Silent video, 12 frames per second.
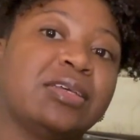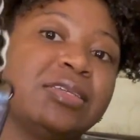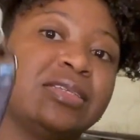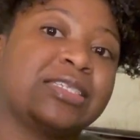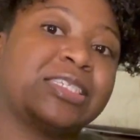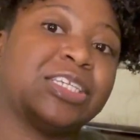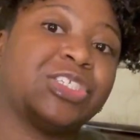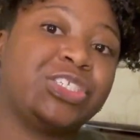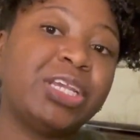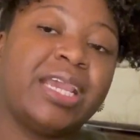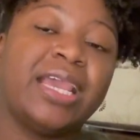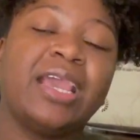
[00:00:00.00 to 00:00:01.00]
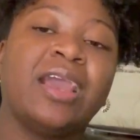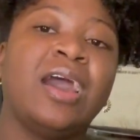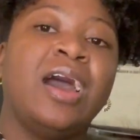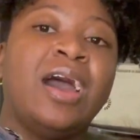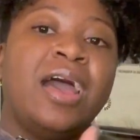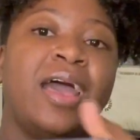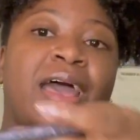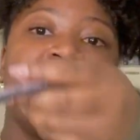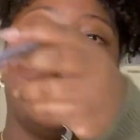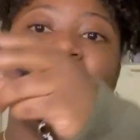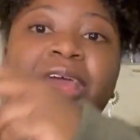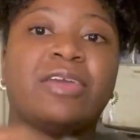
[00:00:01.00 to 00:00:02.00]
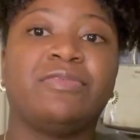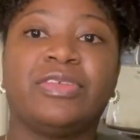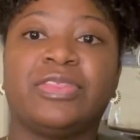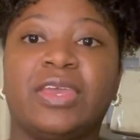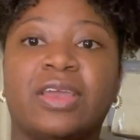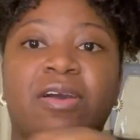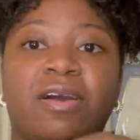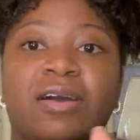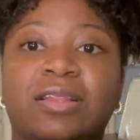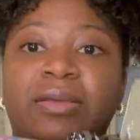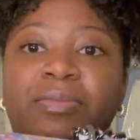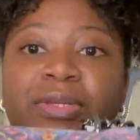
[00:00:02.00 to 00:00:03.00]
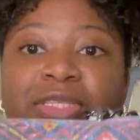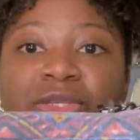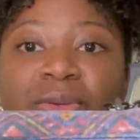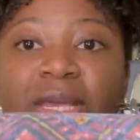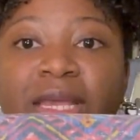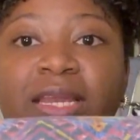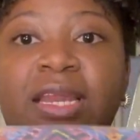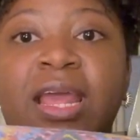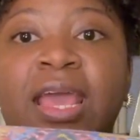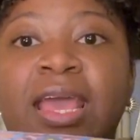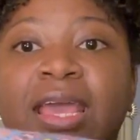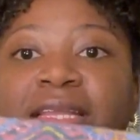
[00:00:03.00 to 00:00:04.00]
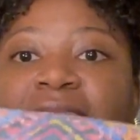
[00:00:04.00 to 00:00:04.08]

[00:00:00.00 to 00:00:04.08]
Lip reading: stitching, and everything all in between. It